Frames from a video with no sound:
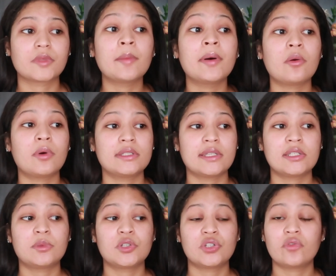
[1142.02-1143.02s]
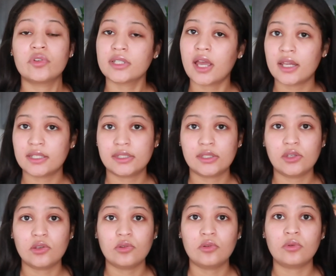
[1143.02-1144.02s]
but once I switched over to
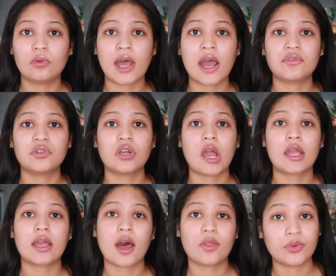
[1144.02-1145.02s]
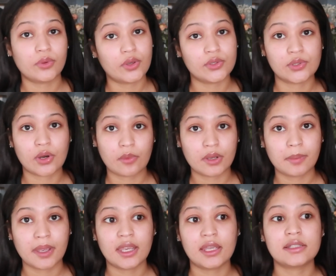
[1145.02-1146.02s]
ICU, after I got through those growing
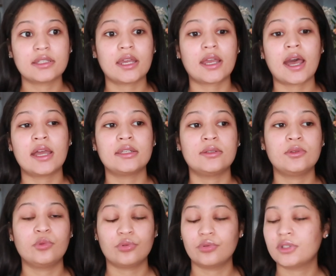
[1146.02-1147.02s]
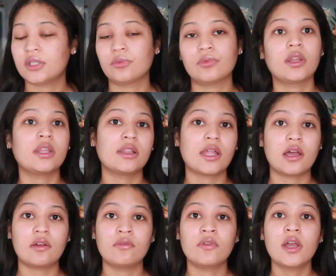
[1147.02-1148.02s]
pains, like I grew to really
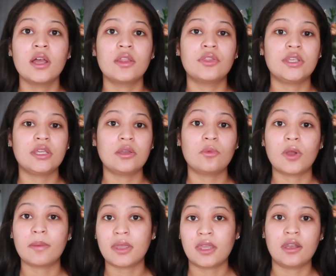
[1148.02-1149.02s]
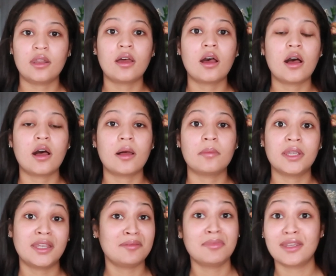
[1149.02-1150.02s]
love the women um,
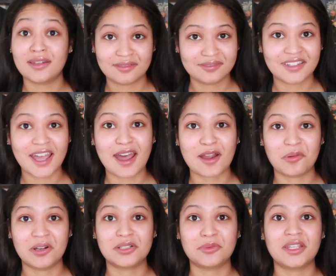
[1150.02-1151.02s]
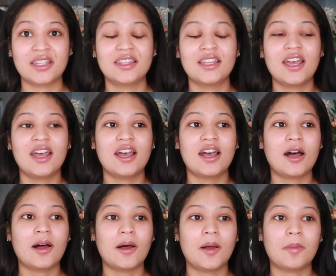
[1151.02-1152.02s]
and men that I worked with.
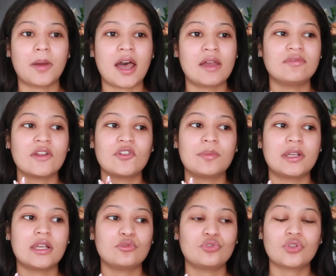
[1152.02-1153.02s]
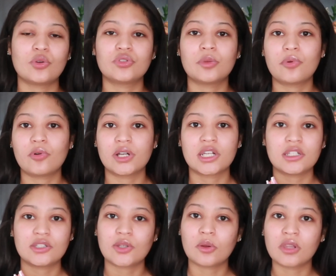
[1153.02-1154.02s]
Um, I've never been so supported
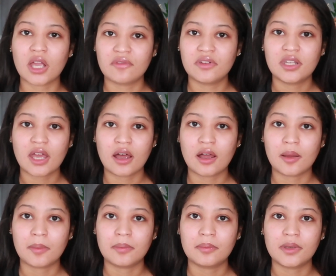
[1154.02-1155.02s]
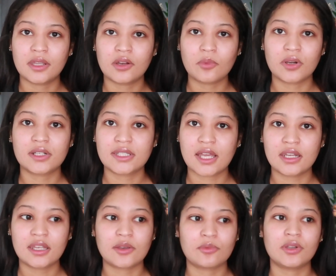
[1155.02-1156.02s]
and so loved um, in a work
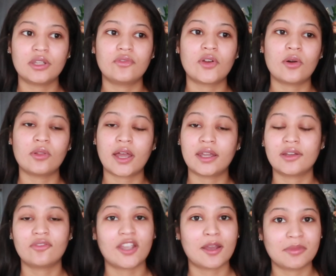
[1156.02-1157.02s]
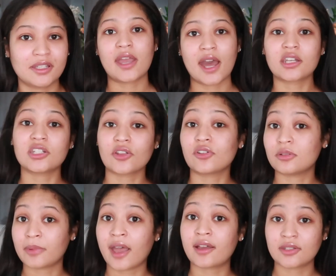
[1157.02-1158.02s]
setting. It really felt like a family had each other's
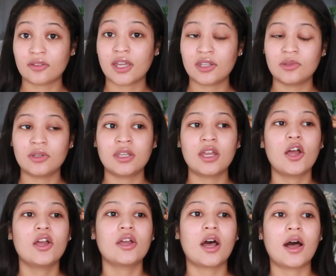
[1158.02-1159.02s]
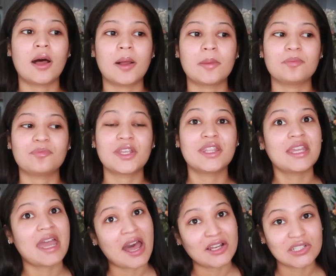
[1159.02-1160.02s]
backs on that unit. Um, and
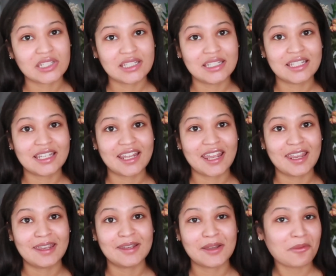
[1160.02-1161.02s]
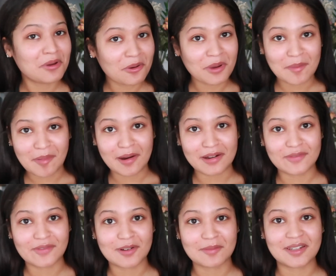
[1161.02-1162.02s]
they actually did a going away party
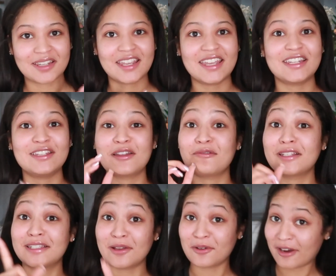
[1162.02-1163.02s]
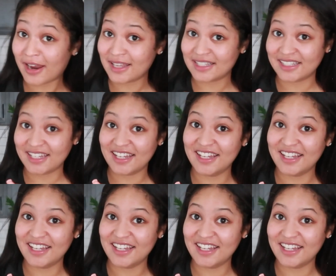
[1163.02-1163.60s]
for me. And you know what's so crazy